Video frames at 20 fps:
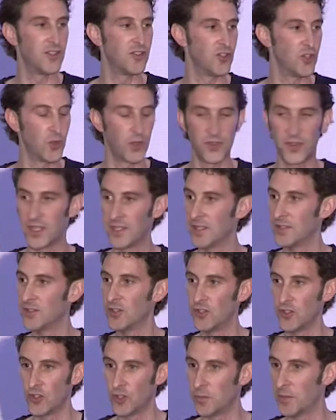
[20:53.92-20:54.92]
and do what they need to
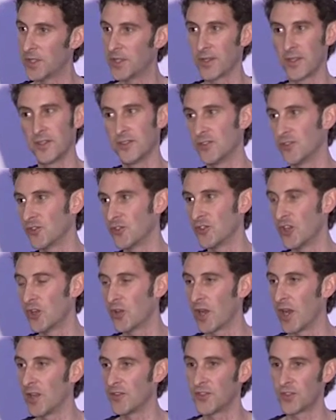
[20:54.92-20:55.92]
do because there's no
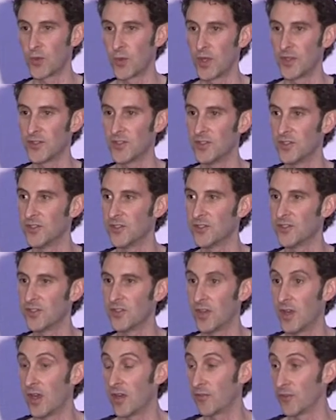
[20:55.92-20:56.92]
consequences
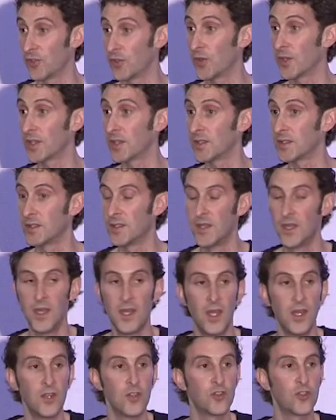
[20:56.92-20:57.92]
for doing it.
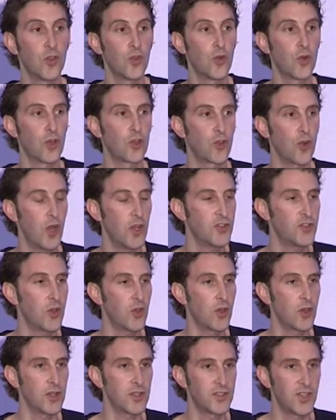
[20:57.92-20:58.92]
So across
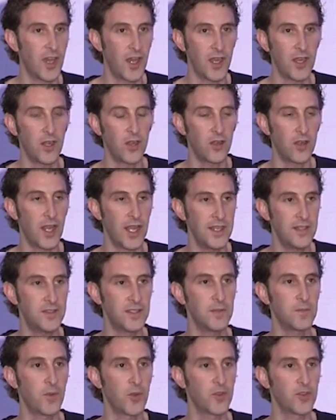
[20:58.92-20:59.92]
our entire
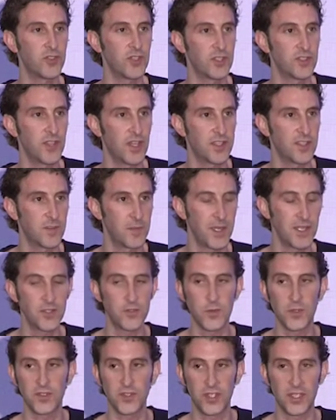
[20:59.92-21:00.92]
18-person executive
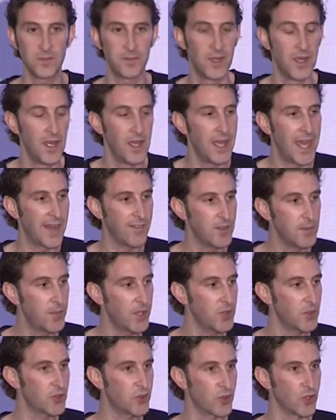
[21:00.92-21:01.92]
management team,
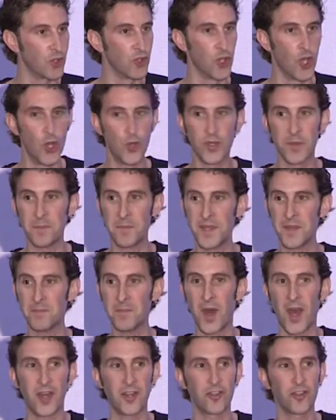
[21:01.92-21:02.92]
everybody was sort of low to
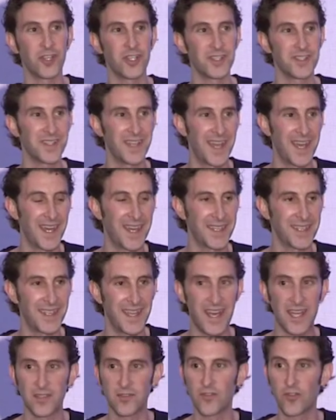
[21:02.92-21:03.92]
mid-moderate at
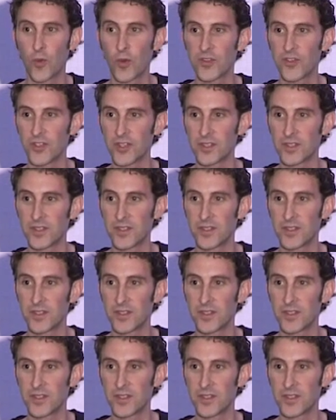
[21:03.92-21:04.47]
enforcing.